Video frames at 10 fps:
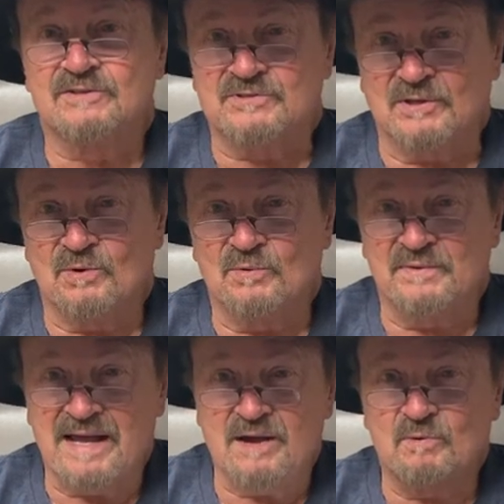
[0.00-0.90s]
So
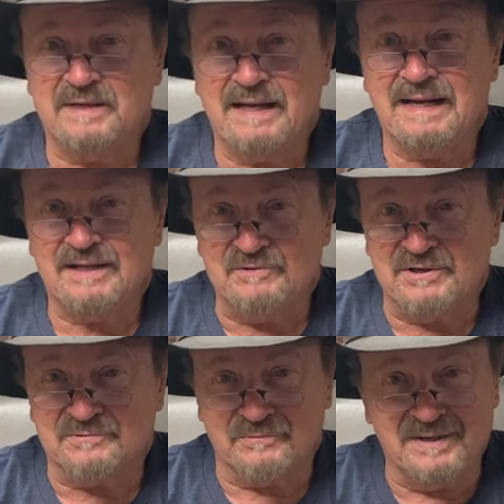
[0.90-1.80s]
now we had
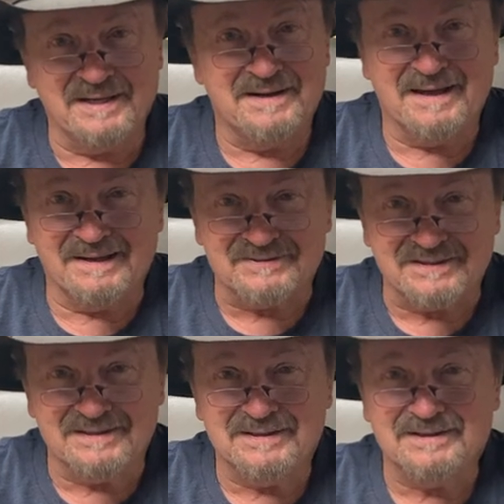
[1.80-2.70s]
this really nice
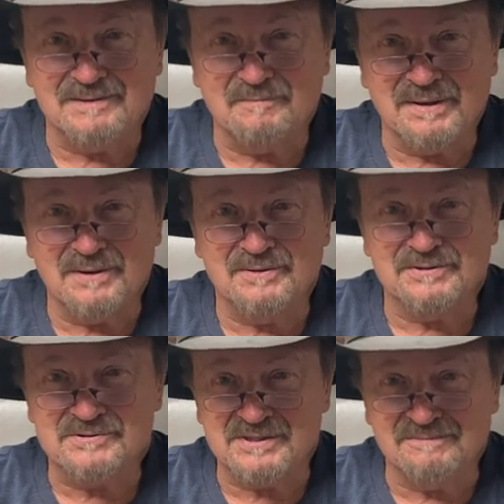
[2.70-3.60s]
gun that belonged
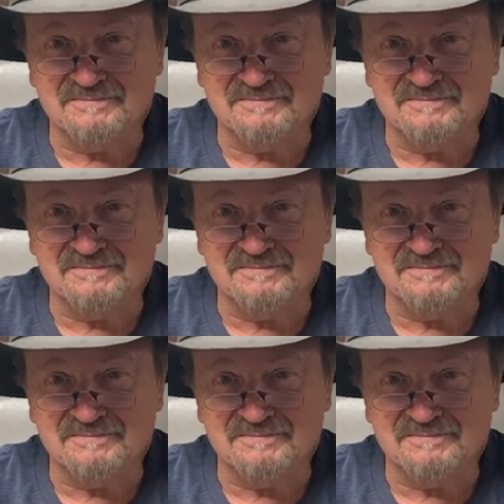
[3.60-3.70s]
to Jim